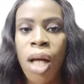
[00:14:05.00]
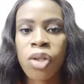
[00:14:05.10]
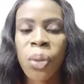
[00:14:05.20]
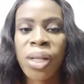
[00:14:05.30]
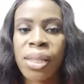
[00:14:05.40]
So
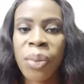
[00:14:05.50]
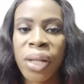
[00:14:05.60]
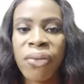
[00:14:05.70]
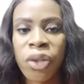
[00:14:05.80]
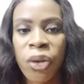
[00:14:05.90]
what's the
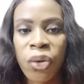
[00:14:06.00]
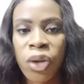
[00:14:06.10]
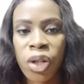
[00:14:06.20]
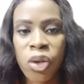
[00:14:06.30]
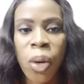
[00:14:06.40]
benefit of going
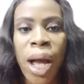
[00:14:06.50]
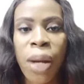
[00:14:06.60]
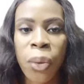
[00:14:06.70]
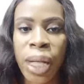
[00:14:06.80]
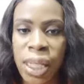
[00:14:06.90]
to
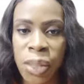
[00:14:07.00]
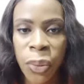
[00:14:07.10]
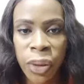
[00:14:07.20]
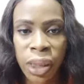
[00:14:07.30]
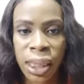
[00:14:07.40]
agro
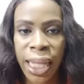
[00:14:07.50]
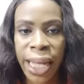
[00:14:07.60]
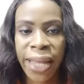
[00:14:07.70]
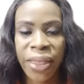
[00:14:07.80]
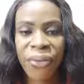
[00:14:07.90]
exports?
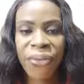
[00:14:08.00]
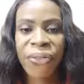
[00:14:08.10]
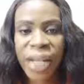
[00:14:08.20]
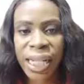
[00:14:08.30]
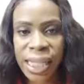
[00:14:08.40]
The
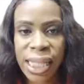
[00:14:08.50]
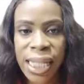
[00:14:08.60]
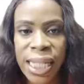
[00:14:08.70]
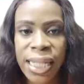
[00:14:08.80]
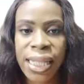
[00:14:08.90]
first thing
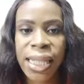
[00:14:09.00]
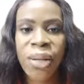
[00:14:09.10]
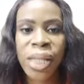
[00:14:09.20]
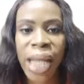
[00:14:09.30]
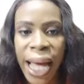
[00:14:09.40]
is there
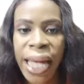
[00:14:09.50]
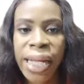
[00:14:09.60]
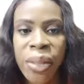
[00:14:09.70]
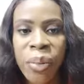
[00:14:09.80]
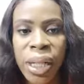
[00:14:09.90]
is high
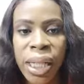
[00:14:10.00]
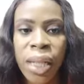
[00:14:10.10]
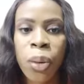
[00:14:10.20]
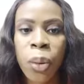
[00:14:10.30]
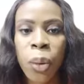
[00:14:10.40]
demand in
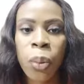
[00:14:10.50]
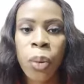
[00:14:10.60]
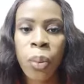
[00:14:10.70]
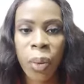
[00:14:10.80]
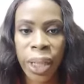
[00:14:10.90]
global
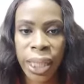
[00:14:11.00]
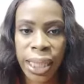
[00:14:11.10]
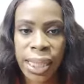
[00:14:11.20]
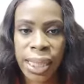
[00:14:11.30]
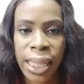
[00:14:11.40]

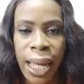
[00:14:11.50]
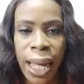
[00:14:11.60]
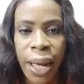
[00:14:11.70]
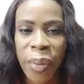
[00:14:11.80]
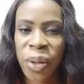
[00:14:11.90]
markets,
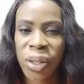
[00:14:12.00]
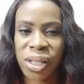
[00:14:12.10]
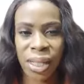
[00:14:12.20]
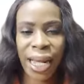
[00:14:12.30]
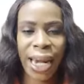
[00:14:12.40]
because
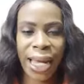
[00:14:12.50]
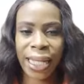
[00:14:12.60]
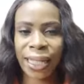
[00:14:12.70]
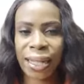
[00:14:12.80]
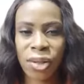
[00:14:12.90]
there
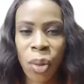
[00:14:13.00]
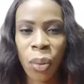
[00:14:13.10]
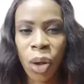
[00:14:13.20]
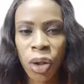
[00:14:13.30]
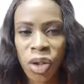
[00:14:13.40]
are some
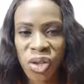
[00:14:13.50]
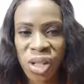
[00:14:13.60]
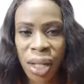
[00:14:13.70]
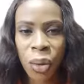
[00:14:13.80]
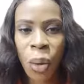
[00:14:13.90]
countries
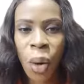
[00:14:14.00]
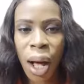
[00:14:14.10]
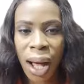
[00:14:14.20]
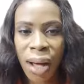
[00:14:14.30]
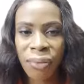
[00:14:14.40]
that don't
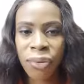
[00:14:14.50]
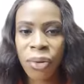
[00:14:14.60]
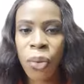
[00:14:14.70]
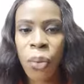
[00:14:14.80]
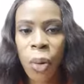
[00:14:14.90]
have the
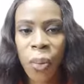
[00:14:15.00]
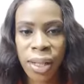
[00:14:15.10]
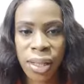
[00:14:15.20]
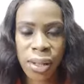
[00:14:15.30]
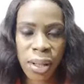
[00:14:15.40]
raw
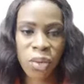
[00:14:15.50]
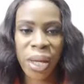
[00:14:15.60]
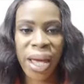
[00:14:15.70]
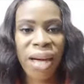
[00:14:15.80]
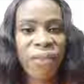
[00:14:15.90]
materials we
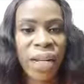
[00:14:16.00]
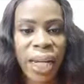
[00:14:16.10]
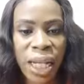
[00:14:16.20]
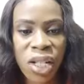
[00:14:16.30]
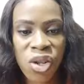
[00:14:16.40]
have in
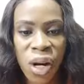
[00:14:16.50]
Nigeria.